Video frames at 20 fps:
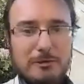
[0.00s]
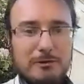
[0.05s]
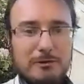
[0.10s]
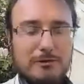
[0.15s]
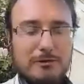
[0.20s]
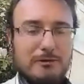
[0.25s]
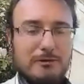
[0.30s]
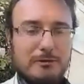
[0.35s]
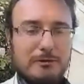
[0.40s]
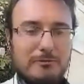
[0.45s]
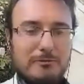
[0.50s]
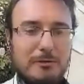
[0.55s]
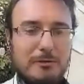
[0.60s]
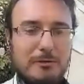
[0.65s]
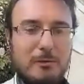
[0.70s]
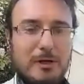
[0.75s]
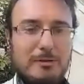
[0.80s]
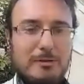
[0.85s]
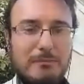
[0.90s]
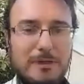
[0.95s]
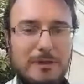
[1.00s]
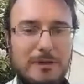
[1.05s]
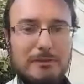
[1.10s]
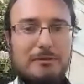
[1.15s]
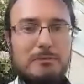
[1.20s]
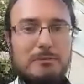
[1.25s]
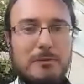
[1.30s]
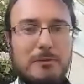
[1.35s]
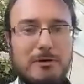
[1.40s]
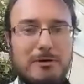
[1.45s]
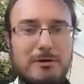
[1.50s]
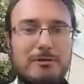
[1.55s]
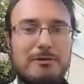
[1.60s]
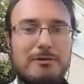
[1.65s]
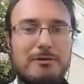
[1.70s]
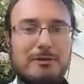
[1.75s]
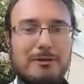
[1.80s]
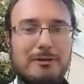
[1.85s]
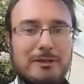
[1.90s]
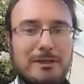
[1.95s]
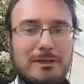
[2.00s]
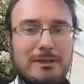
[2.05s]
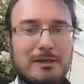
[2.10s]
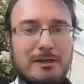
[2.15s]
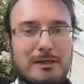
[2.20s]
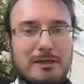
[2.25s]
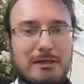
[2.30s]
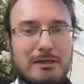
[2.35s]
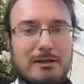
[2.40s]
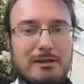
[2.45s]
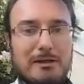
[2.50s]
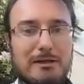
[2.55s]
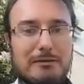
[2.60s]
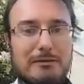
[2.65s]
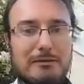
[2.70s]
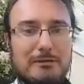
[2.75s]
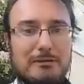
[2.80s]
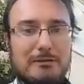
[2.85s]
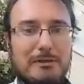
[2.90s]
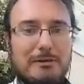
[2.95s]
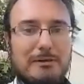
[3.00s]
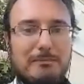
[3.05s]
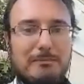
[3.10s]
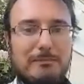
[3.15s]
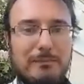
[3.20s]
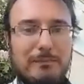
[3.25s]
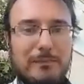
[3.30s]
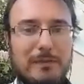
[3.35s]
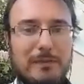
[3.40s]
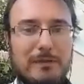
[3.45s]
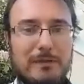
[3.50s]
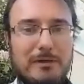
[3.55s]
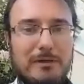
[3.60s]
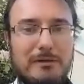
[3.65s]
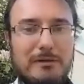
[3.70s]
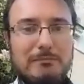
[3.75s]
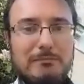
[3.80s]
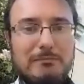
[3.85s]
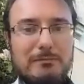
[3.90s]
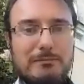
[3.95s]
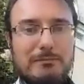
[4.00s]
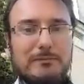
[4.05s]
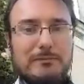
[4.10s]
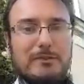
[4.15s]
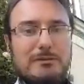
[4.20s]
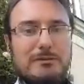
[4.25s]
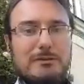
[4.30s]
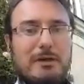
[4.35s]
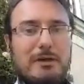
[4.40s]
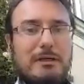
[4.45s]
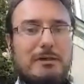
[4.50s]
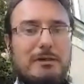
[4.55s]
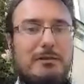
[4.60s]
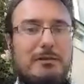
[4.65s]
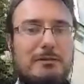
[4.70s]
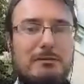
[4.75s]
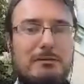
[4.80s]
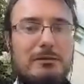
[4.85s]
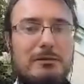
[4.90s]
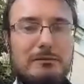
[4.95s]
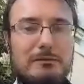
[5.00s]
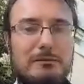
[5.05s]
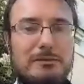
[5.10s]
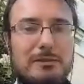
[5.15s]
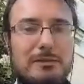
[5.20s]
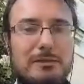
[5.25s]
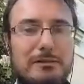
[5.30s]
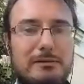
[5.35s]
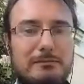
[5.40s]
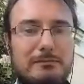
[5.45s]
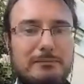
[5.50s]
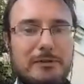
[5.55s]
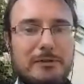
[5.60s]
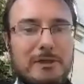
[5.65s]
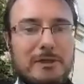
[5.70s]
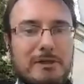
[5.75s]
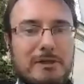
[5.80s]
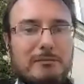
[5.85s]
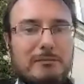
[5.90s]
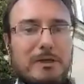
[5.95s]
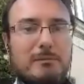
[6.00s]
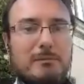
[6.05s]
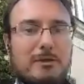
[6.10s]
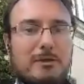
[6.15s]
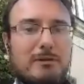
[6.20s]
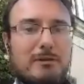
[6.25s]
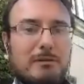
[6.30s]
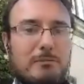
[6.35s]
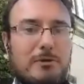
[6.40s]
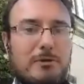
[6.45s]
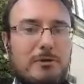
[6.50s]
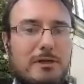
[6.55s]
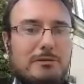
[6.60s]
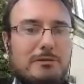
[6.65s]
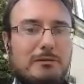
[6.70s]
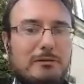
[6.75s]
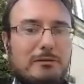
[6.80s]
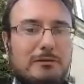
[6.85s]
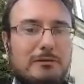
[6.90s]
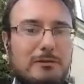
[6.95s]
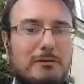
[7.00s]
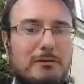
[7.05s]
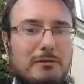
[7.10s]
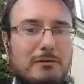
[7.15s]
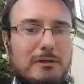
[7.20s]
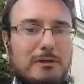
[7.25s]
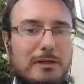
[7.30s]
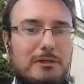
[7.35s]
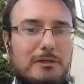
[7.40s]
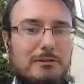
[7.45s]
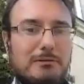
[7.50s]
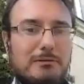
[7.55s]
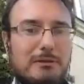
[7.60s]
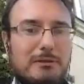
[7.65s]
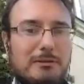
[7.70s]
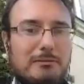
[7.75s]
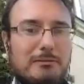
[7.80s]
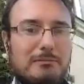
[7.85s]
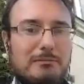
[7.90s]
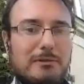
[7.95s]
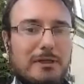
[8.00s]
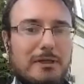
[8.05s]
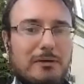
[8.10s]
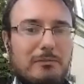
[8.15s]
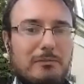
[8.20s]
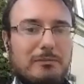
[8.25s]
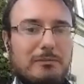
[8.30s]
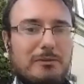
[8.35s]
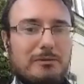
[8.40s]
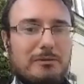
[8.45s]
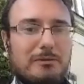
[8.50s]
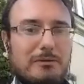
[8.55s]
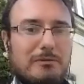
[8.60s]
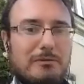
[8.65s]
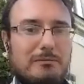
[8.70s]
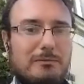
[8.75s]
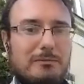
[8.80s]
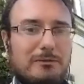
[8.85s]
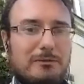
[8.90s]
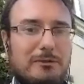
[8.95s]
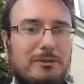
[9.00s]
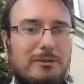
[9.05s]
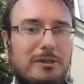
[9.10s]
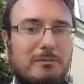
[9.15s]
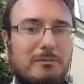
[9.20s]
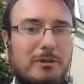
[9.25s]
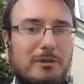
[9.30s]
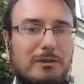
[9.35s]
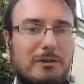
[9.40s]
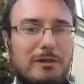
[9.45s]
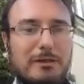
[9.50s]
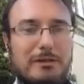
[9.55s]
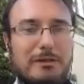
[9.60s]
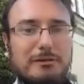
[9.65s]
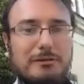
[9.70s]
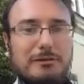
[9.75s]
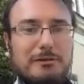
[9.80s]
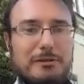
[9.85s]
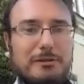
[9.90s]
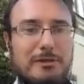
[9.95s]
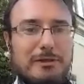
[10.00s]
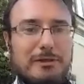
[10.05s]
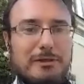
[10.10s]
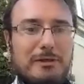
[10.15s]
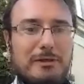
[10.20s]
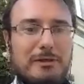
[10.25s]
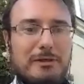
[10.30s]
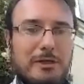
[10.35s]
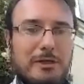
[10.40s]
version of the white man's burden. And um, they decided that uh, maybe their presence could actually help to stabilize uh,